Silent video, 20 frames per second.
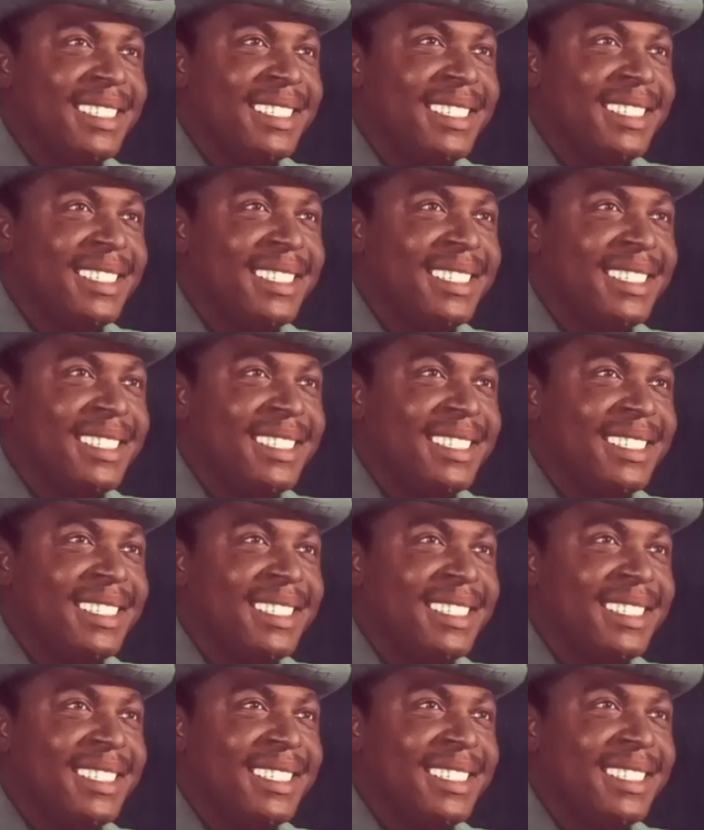
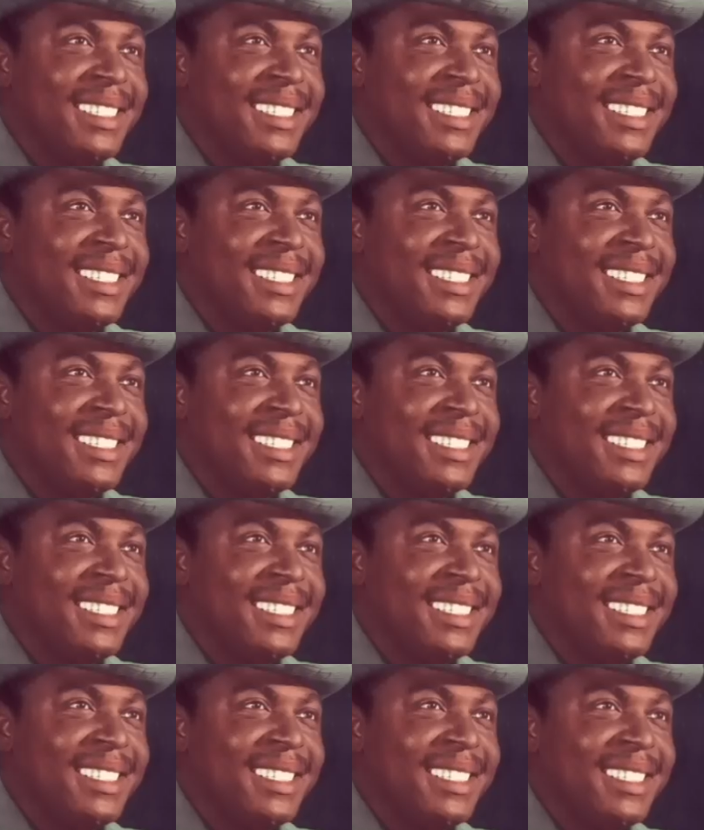
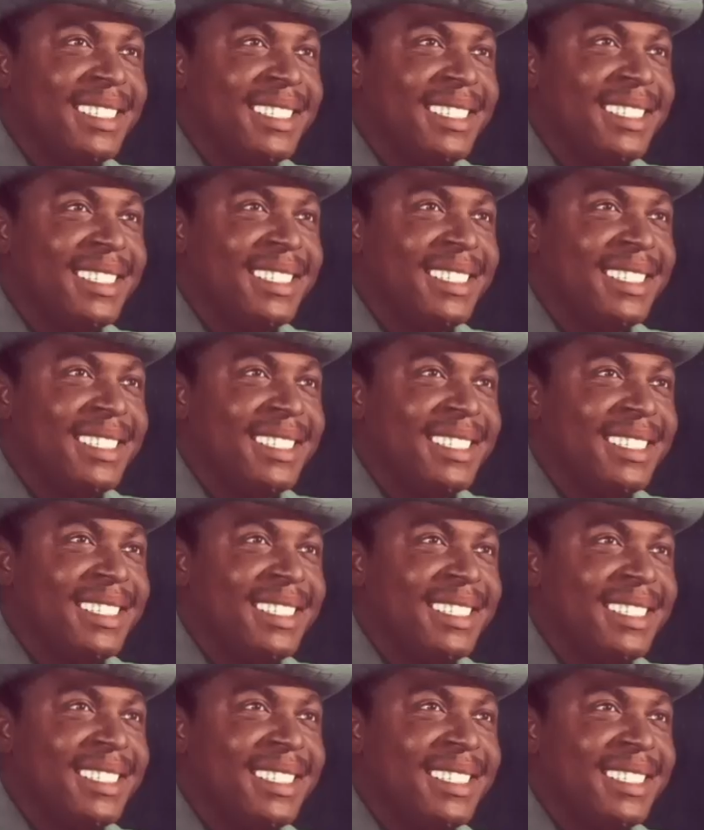
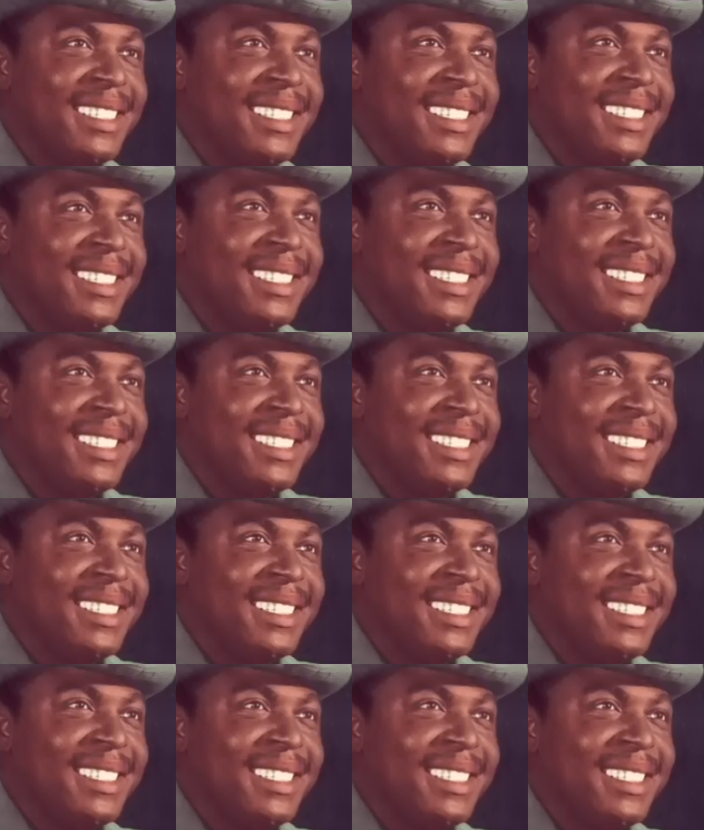
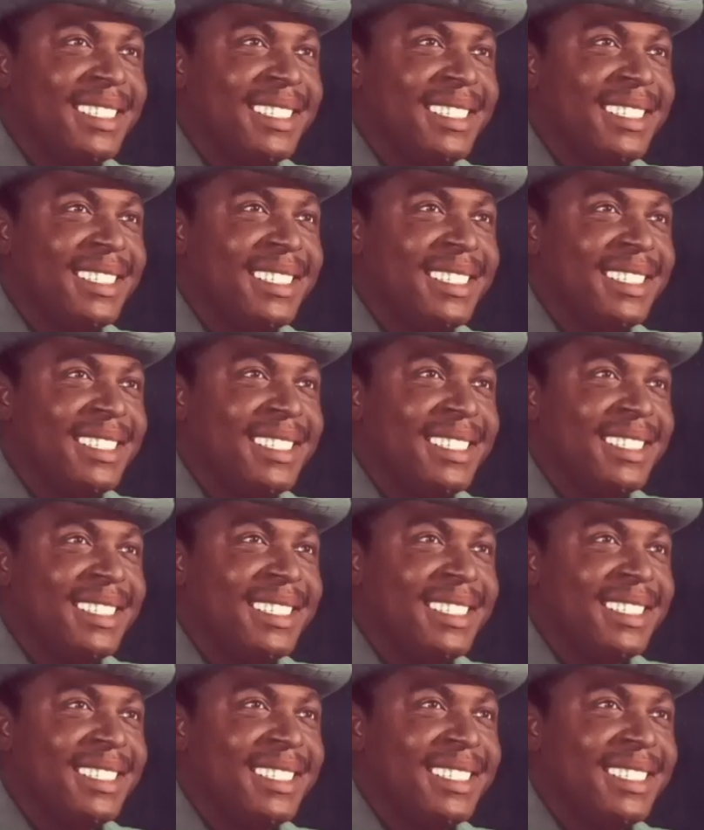
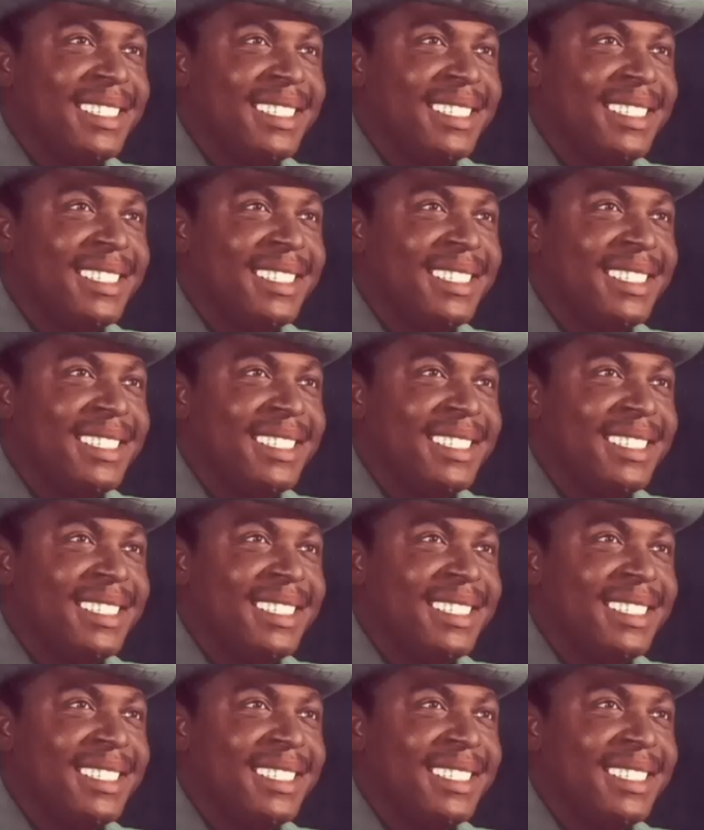No words are spoken by the person on screen.